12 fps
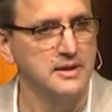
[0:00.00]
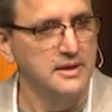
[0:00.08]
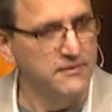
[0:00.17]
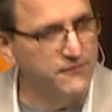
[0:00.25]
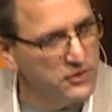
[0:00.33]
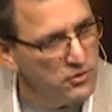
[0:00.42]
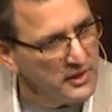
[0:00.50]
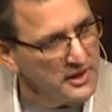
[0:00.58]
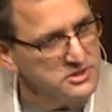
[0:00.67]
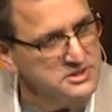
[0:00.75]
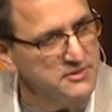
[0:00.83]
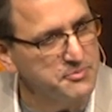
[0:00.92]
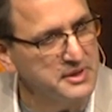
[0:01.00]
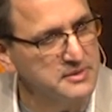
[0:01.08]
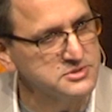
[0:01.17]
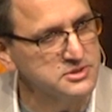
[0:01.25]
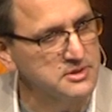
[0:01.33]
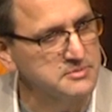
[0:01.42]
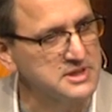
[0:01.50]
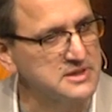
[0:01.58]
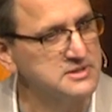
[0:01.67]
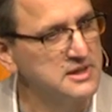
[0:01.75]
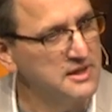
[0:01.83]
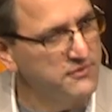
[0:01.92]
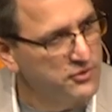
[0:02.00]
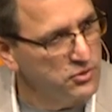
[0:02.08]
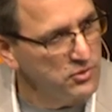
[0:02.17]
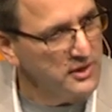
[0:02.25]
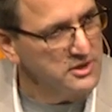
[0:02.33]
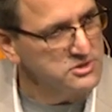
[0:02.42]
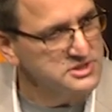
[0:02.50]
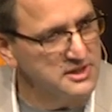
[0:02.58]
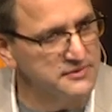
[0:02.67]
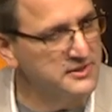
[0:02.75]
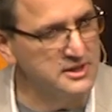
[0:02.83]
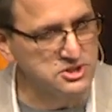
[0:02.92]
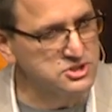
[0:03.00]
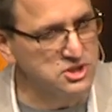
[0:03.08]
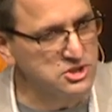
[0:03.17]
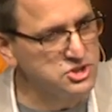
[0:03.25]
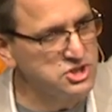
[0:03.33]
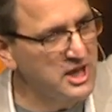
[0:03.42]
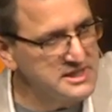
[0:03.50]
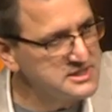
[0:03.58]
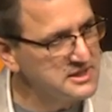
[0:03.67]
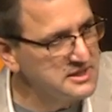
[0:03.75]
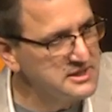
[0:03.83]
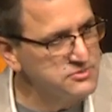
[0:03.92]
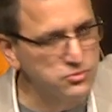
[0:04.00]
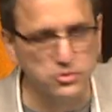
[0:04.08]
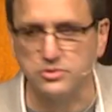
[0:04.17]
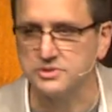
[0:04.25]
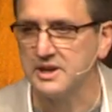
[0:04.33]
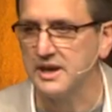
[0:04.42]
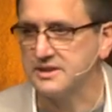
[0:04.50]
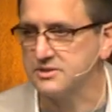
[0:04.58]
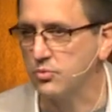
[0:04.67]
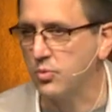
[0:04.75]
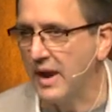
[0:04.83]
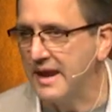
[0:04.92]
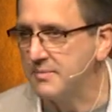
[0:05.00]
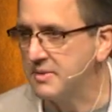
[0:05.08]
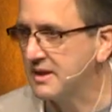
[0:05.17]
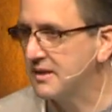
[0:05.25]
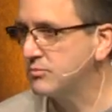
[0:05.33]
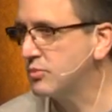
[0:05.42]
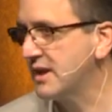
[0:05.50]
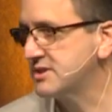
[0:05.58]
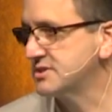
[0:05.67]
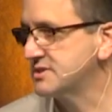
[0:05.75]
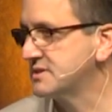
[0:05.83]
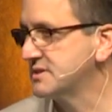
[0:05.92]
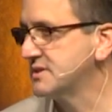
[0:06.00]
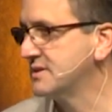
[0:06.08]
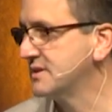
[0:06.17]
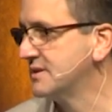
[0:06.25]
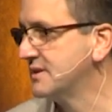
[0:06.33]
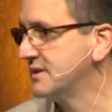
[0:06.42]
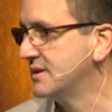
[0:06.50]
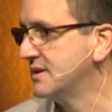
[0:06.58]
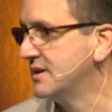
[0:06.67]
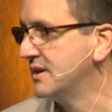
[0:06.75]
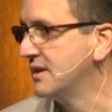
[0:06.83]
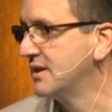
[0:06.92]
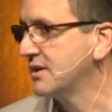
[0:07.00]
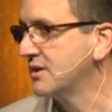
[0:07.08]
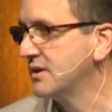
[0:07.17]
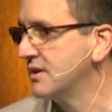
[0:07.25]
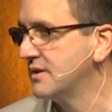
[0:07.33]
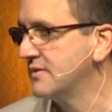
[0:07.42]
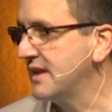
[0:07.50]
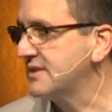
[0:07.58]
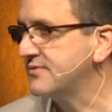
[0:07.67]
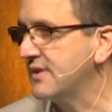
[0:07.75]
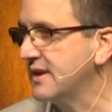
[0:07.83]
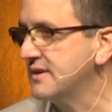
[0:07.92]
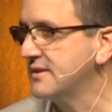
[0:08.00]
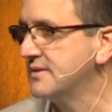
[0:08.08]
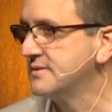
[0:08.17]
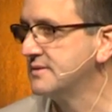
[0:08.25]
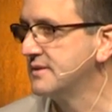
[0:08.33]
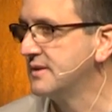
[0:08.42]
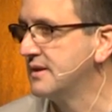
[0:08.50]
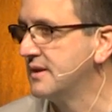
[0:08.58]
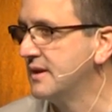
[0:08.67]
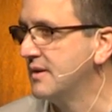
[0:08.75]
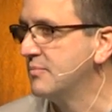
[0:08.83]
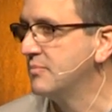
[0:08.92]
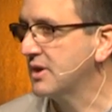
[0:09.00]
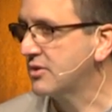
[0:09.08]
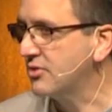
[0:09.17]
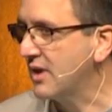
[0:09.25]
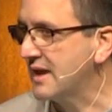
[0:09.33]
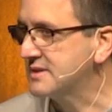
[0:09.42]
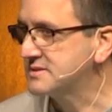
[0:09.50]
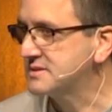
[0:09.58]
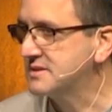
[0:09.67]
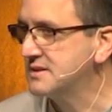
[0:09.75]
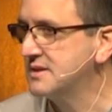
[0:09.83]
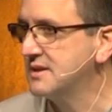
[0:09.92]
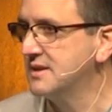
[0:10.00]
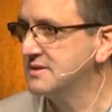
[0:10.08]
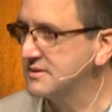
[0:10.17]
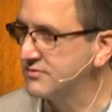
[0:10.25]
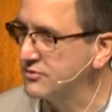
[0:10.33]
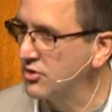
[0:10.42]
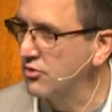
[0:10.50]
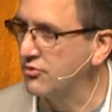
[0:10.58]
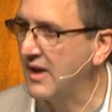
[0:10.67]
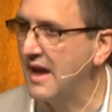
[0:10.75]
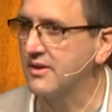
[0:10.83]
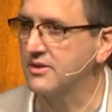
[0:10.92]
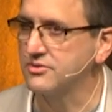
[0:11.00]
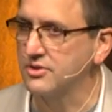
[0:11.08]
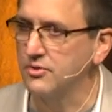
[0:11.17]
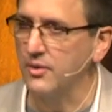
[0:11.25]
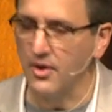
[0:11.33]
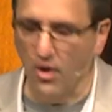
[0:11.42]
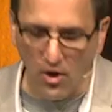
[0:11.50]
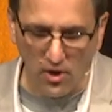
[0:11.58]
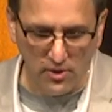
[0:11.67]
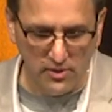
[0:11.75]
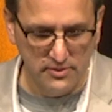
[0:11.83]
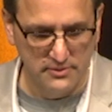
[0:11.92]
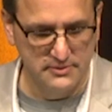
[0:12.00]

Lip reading: If you let yourself become circumcised, if you let yourself start chasing these rules as a way to become righteous, that's fine. But Christ is of no value to you at all.